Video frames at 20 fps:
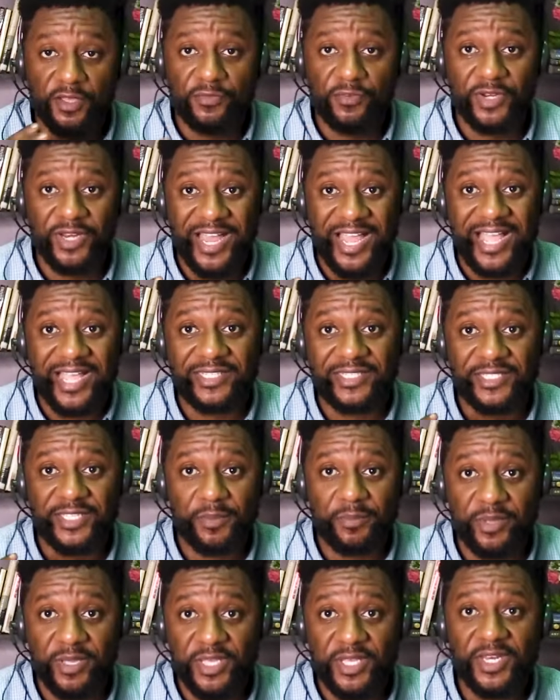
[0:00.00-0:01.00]
even as
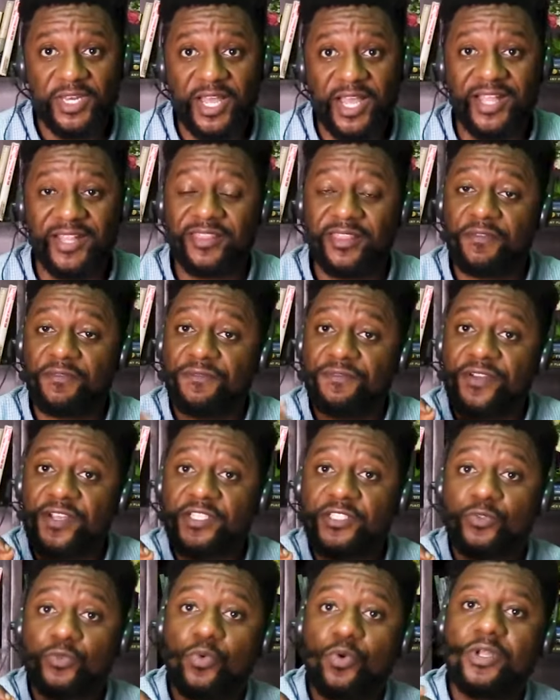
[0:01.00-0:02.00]
a beginner. The
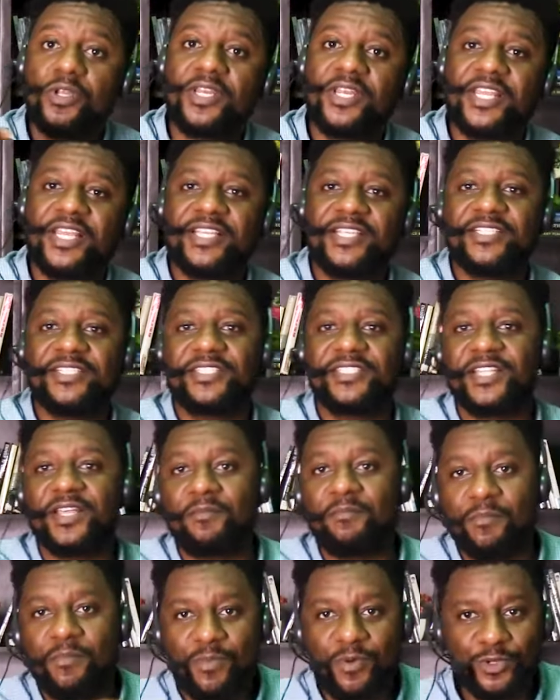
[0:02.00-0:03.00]
first one is the
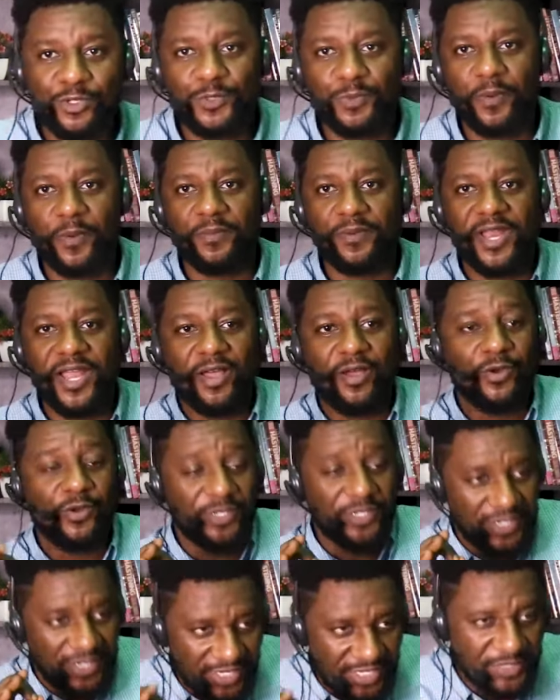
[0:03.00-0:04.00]
most popular
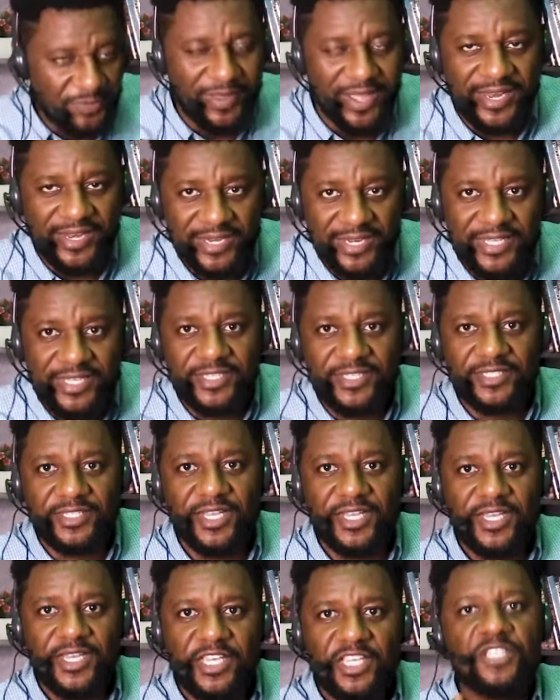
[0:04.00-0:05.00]
on this my list
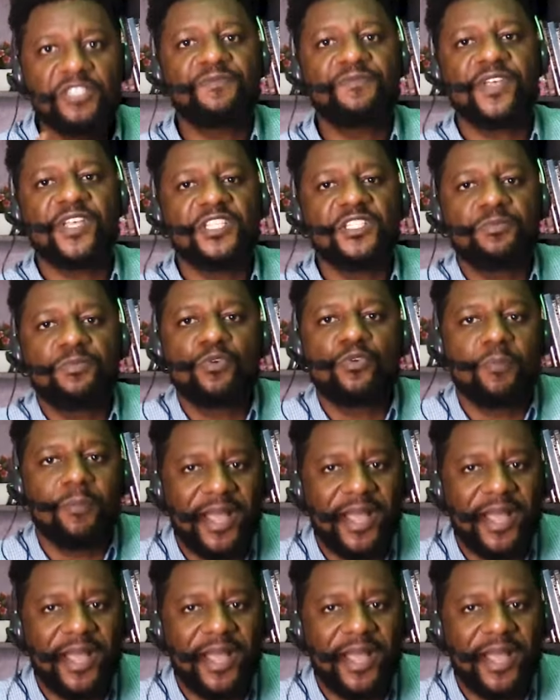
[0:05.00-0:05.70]
is Facebook